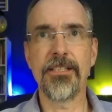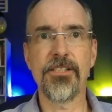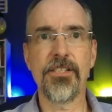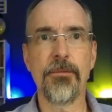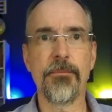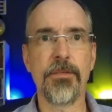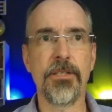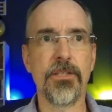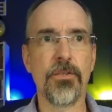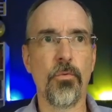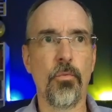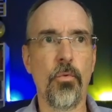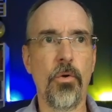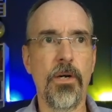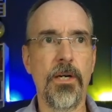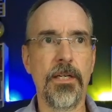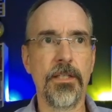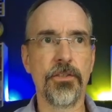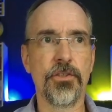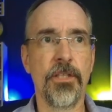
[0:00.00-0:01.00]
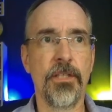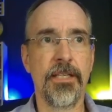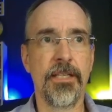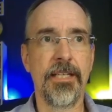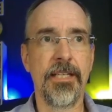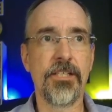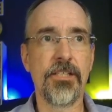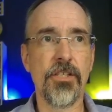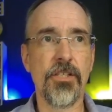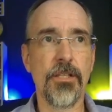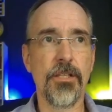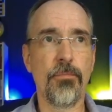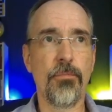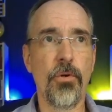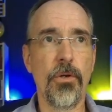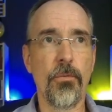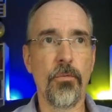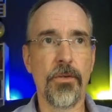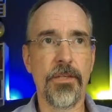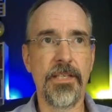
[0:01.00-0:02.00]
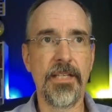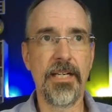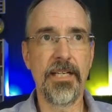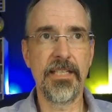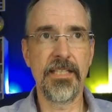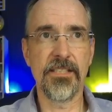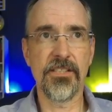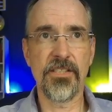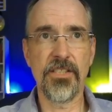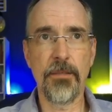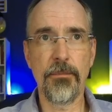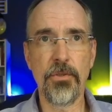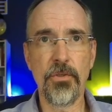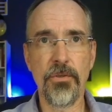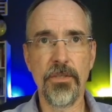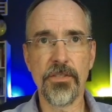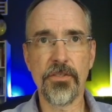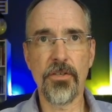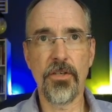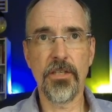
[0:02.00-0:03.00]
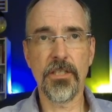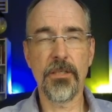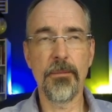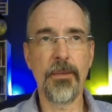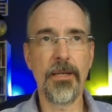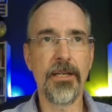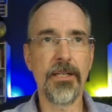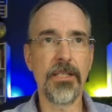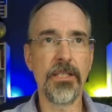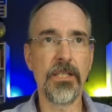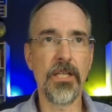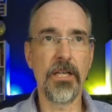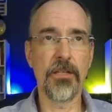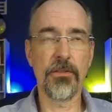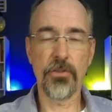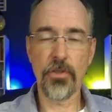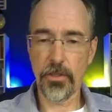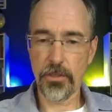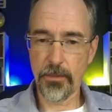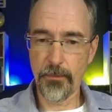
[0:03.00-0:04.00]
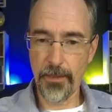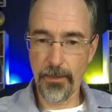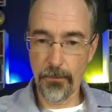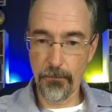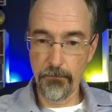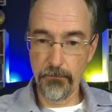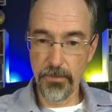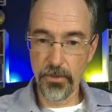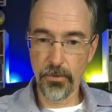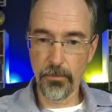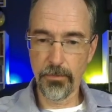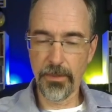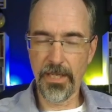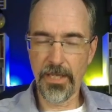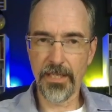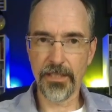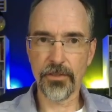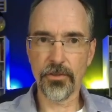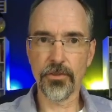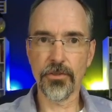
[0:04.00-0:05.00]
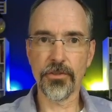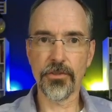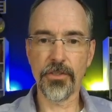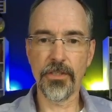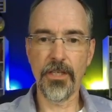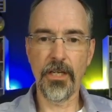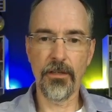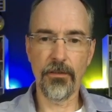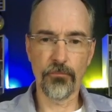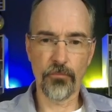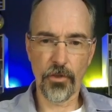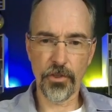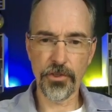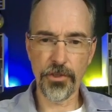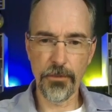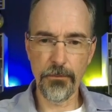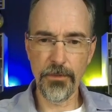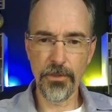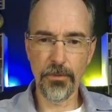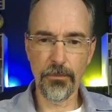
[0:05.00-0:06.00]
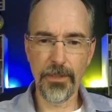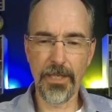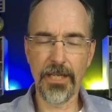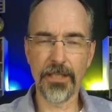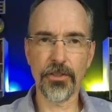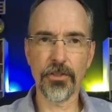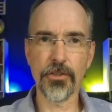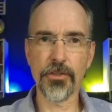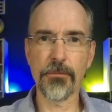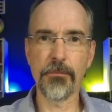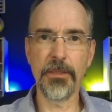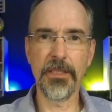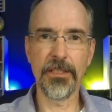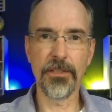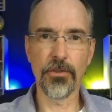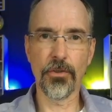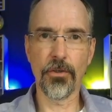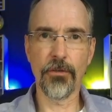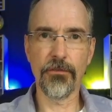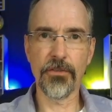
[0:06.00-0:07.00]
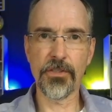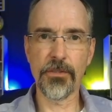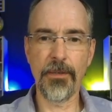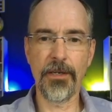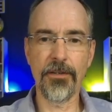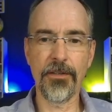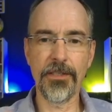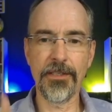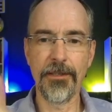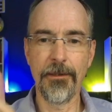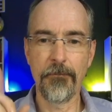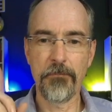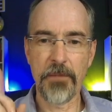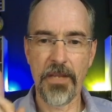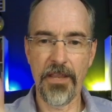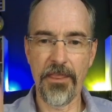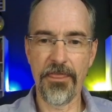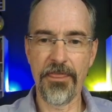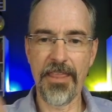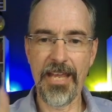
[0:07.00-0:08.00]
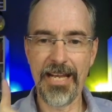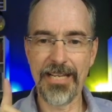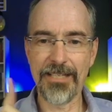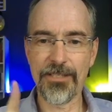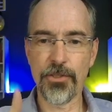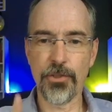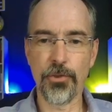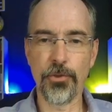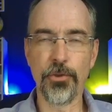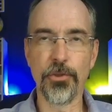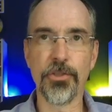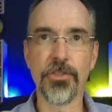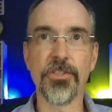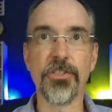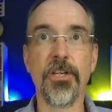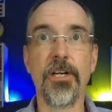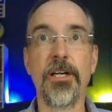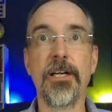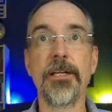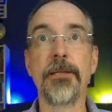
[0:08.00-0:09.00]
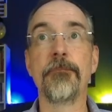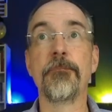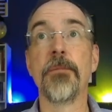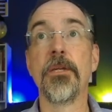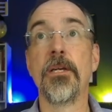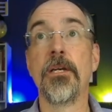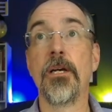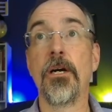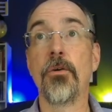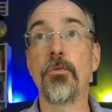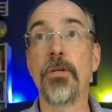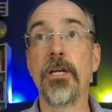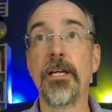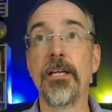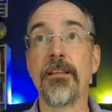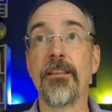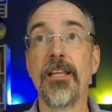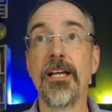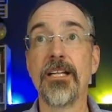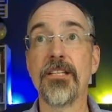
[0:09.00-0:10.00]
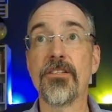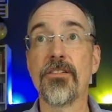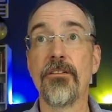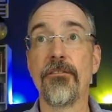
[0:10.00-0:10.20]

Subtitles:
something to watch. It's to the point where the ISW has talked about it, talked about mill bloggers, Russian mill bloggers being nervous about it, and that's a good sign. Okay, that's the